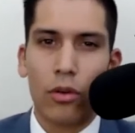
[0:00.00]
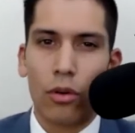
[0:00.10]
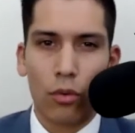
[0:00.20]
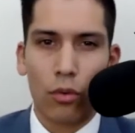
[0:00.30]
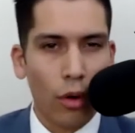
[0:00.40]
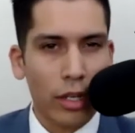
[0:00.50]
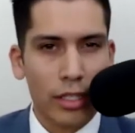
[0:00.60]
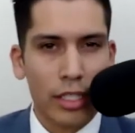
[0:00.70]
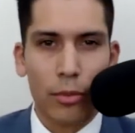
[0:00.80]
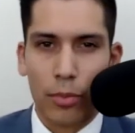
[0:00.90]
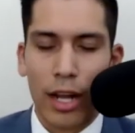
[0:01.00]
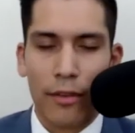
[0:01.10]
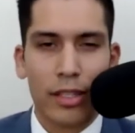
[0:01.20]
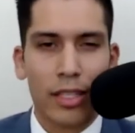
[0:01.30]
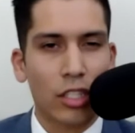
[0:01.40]
or royalty or
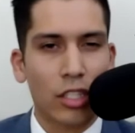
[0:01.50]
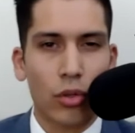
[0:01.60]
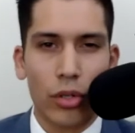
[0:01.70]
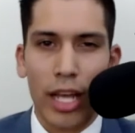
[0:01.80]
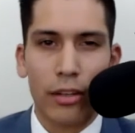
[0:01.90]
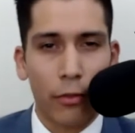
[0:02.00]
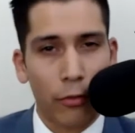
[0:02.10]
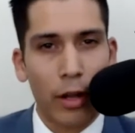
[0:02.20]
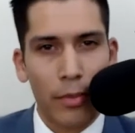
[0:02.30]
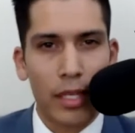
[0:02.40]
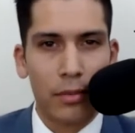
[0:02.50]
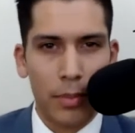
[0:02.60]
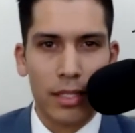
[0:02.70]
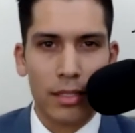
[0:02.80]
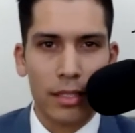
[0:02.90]
profit that's created from this
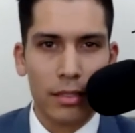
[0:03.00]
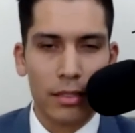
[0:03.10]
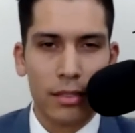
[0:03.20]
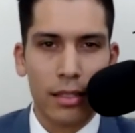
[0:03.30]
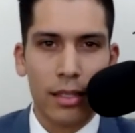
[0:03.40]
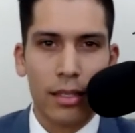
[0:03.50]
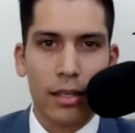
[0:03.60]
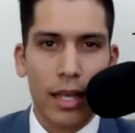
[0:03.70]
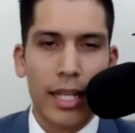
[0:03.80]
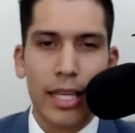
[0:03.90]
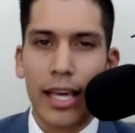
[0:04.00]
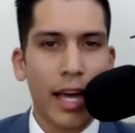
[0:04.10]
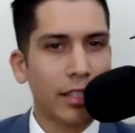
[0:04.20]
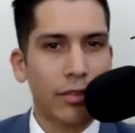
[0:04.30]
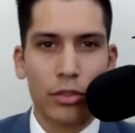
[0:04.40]
business, any
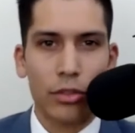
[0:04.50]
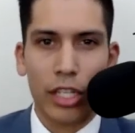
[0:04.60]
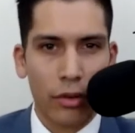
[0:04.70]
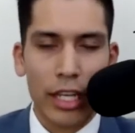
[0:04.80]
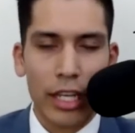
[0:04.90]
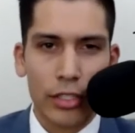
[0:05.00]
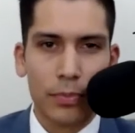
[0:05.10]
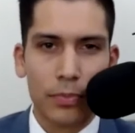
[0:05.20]
cash flow generation,